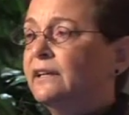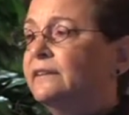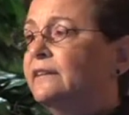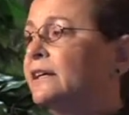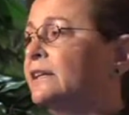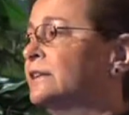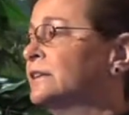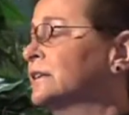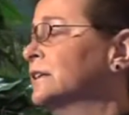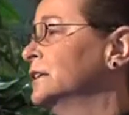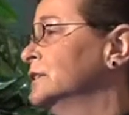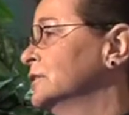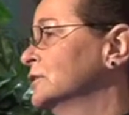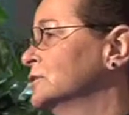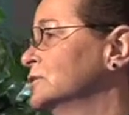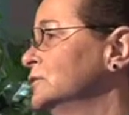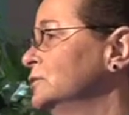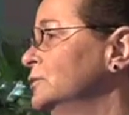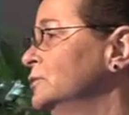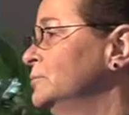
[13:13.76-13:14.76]
And that can
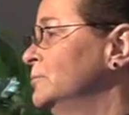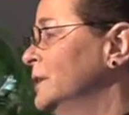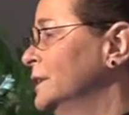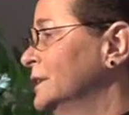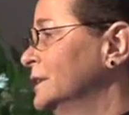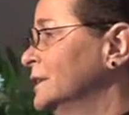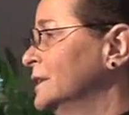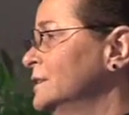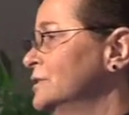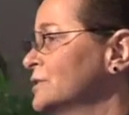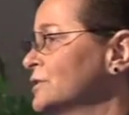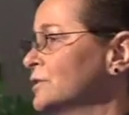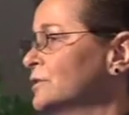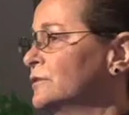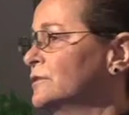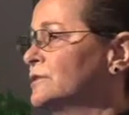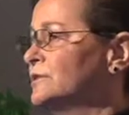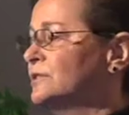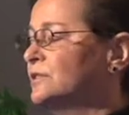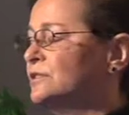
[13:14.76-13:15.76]
include Medicaid
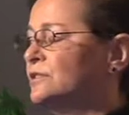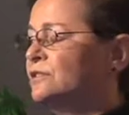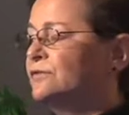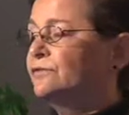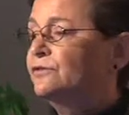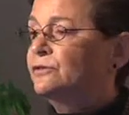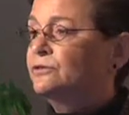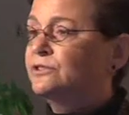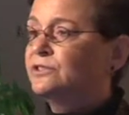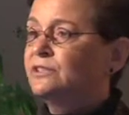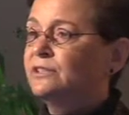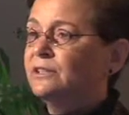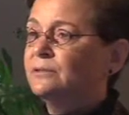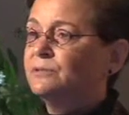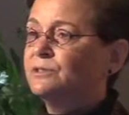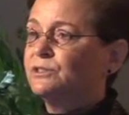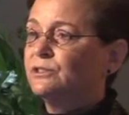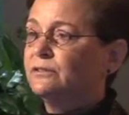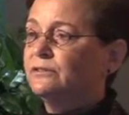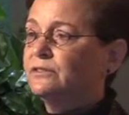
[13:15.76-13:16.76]
services, food stamp
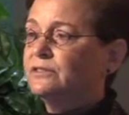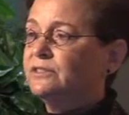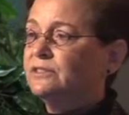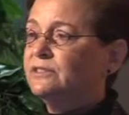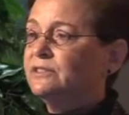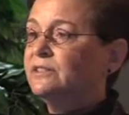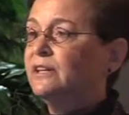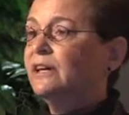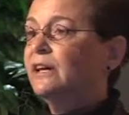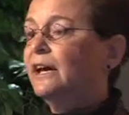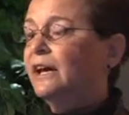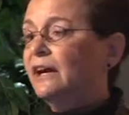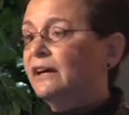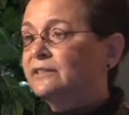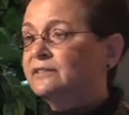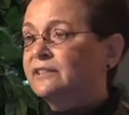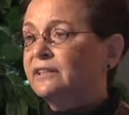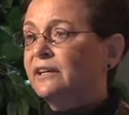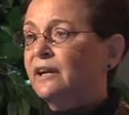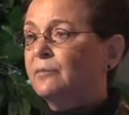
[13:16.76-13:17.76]
services,
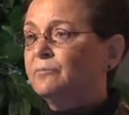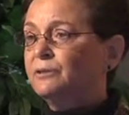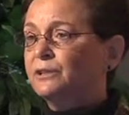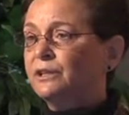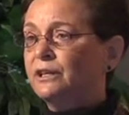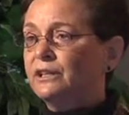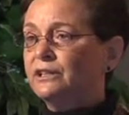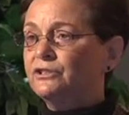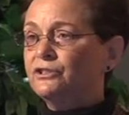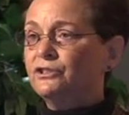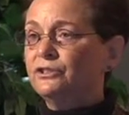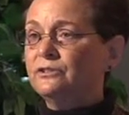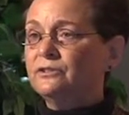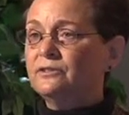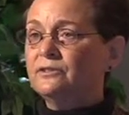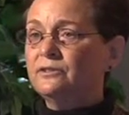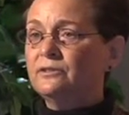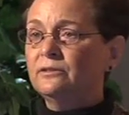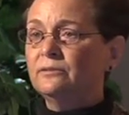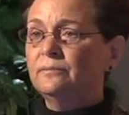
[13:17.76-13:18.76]
housing
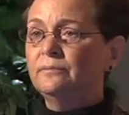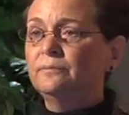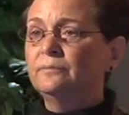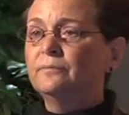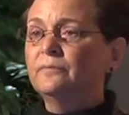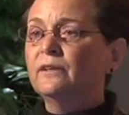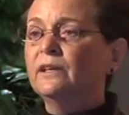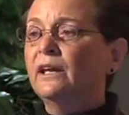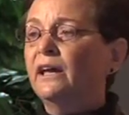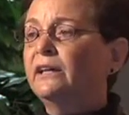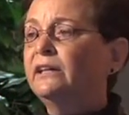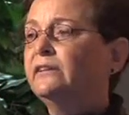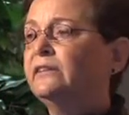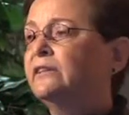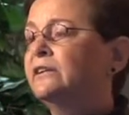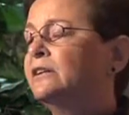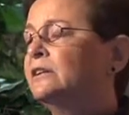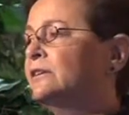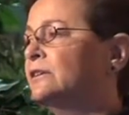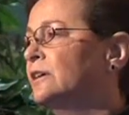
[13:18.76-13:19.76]
applications,
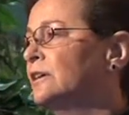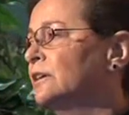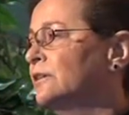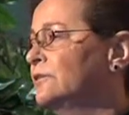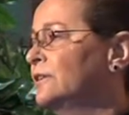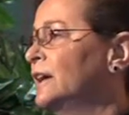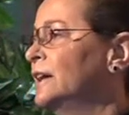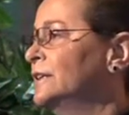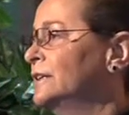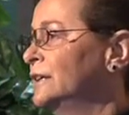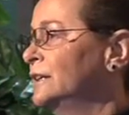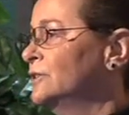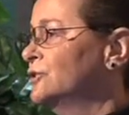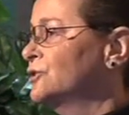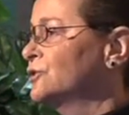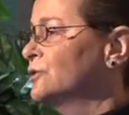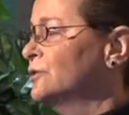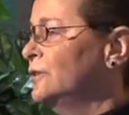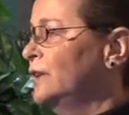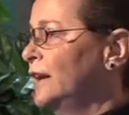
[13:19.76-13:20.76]
anything of that
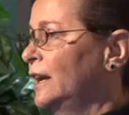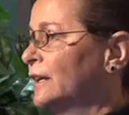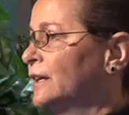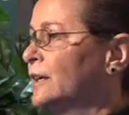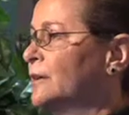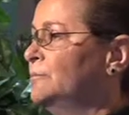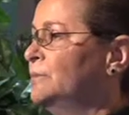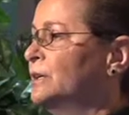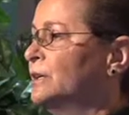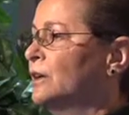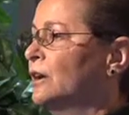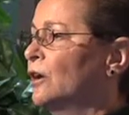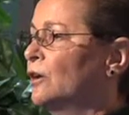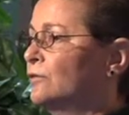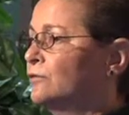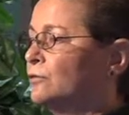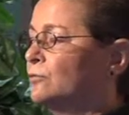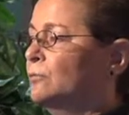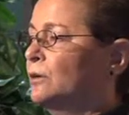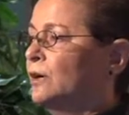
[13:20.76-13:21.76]
nature that can be
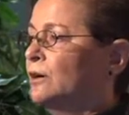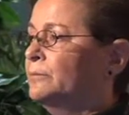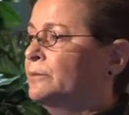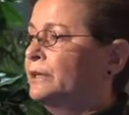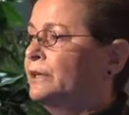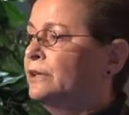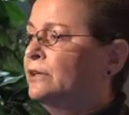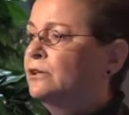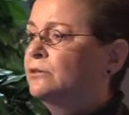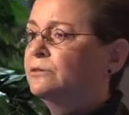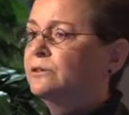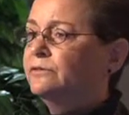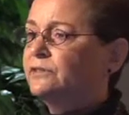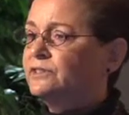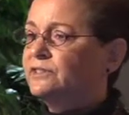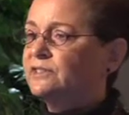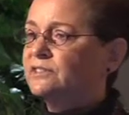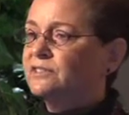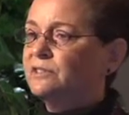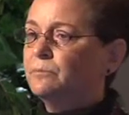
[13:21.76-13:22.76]
overwhelming. We've
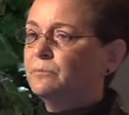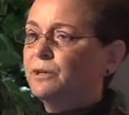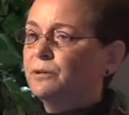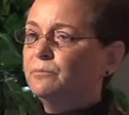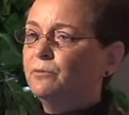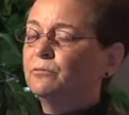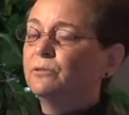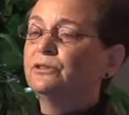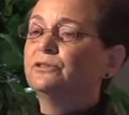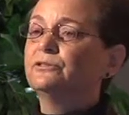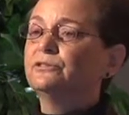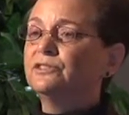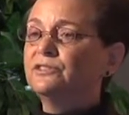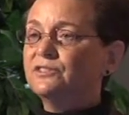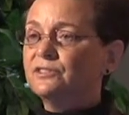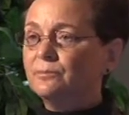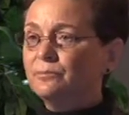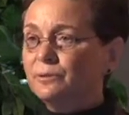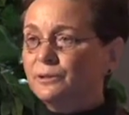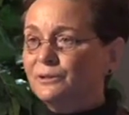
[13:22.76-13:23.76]
assisted people with their
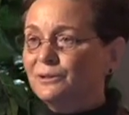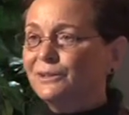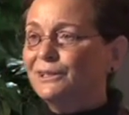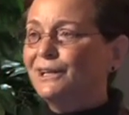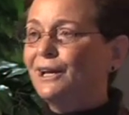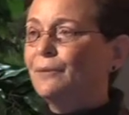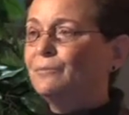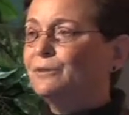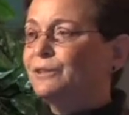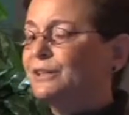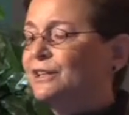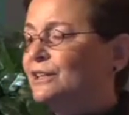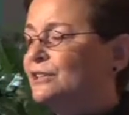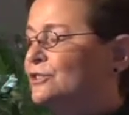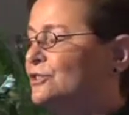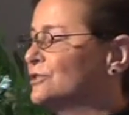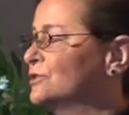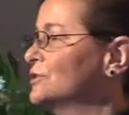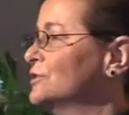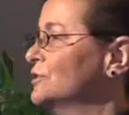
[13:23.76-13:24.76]
disability
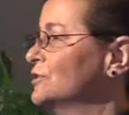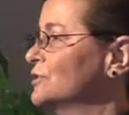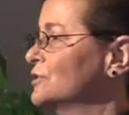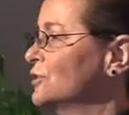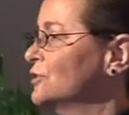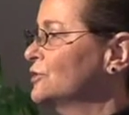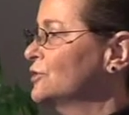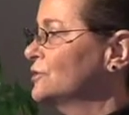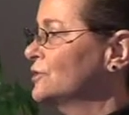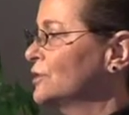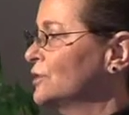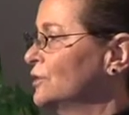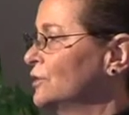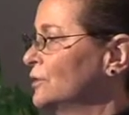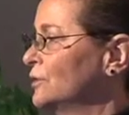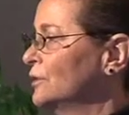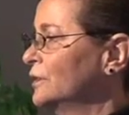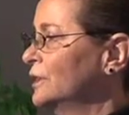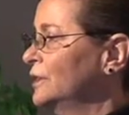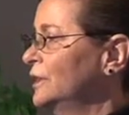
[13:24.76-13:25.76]
applications to Social
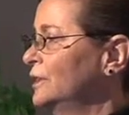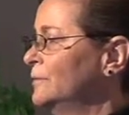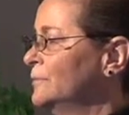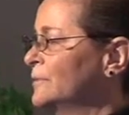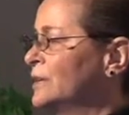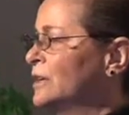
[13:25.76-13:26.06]
Security.